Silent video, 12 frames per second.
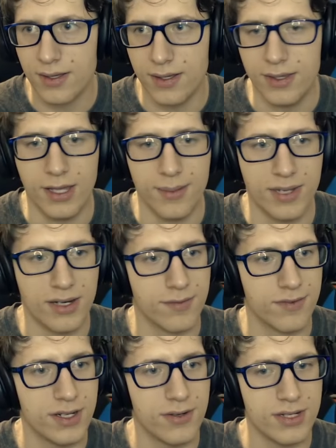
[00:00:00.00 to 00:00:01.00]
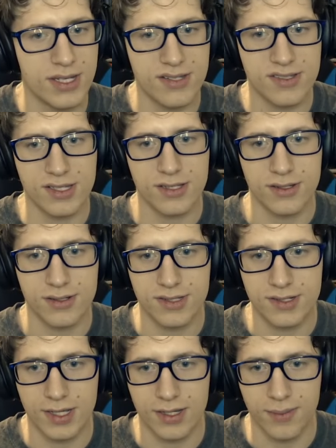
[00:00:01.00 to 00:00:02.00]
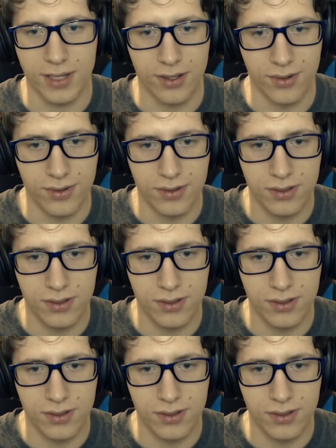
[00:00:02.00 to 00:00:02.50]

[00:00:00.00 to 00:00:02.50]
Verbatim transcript: And that made it very easy to take them out.